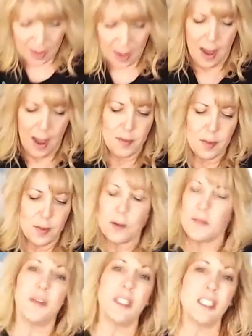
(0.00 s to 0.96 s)
I've
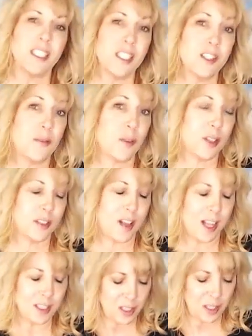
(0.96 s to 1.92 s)
sold vintage
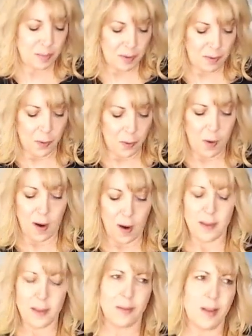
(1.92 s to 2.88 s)
Versace before. I
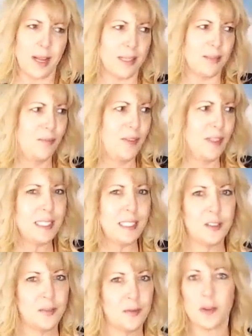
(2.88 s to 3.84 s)
sold like a
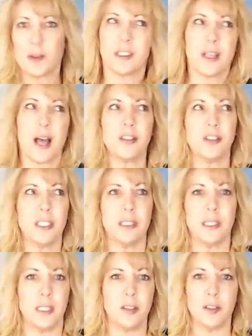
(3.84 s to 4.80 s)
vintage Versace
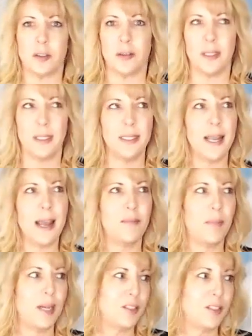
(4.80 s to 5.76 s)
t-shirt. It didn't have
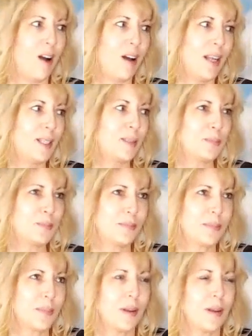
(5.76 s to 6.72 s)
much on it,
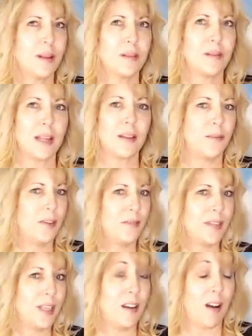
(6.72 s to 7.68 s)
like
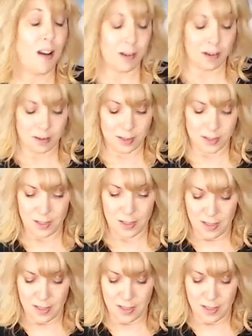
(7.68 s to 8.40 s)
$50.